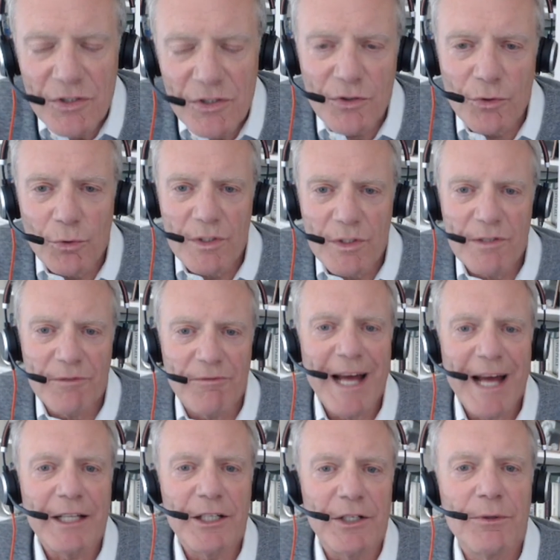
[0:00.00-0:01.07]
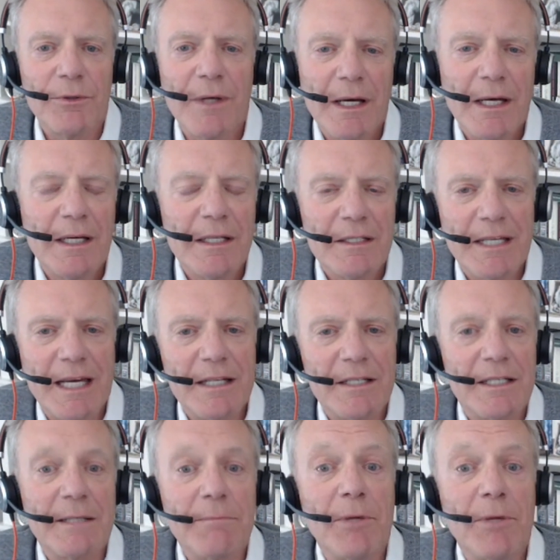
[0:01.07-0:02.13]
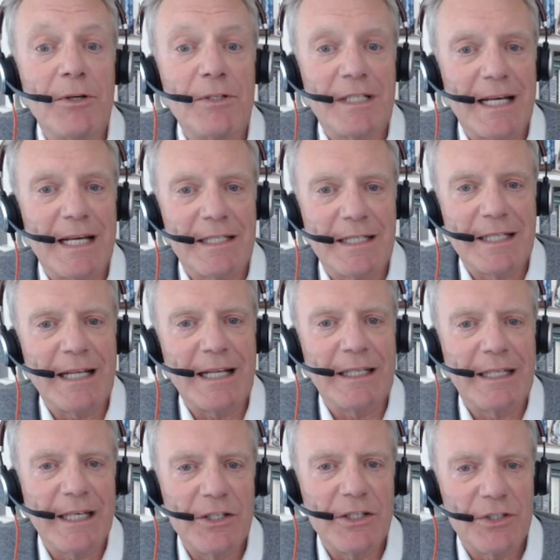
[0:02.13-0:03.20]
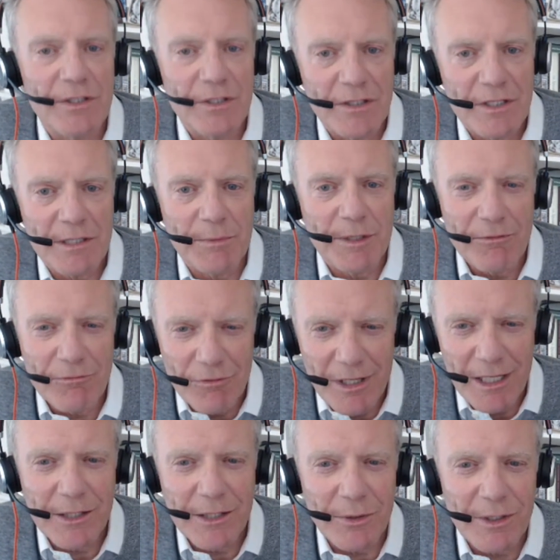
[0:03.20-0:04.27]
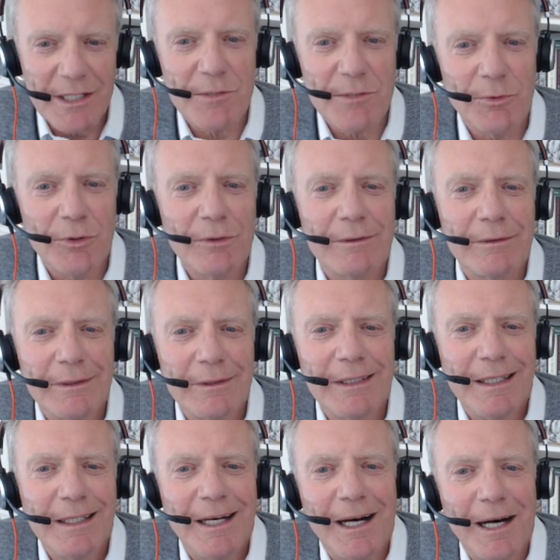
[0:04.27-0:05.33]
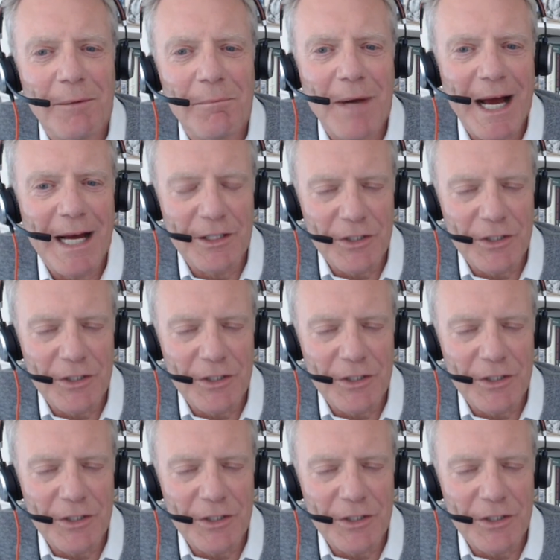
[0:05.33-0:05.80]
stores of value tend in most asset allocations to be really quite small yeah. Um, yeah.